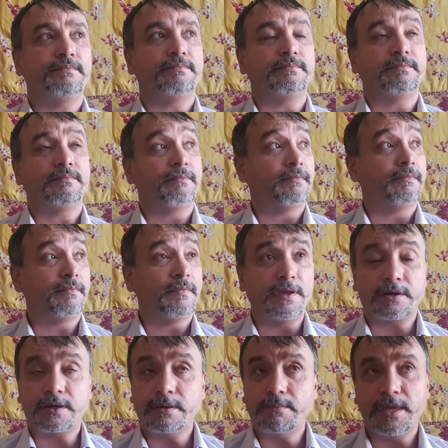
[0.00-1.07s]
There
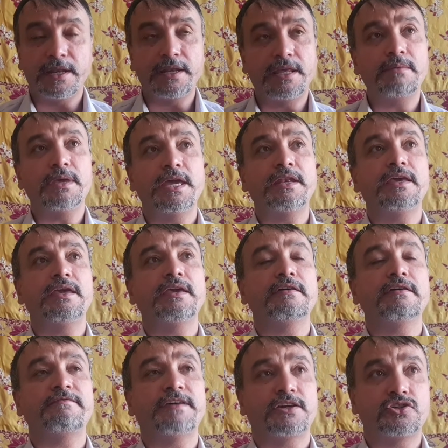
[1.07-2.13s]
are many
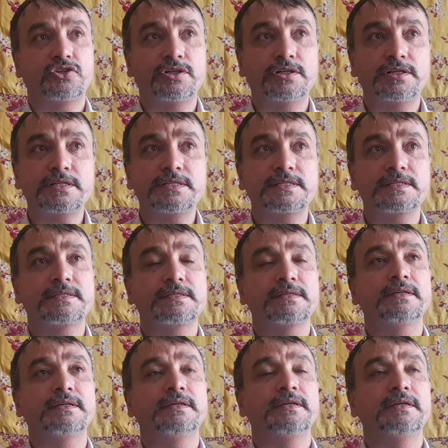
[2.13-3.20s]
factors.
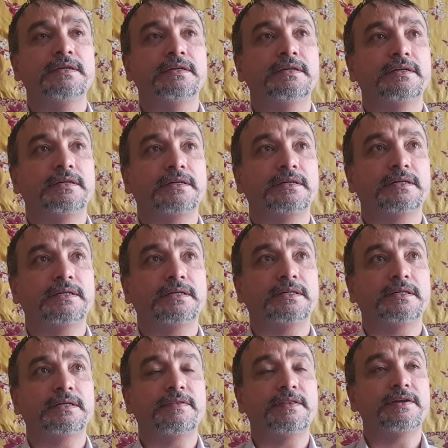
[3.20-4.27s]

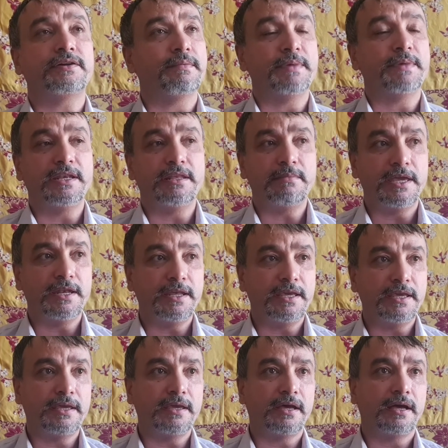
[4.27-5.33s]
There are
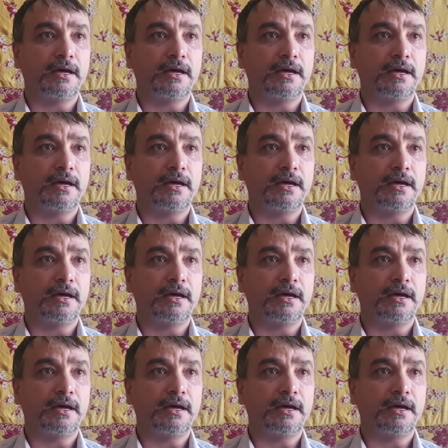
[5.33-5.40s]
many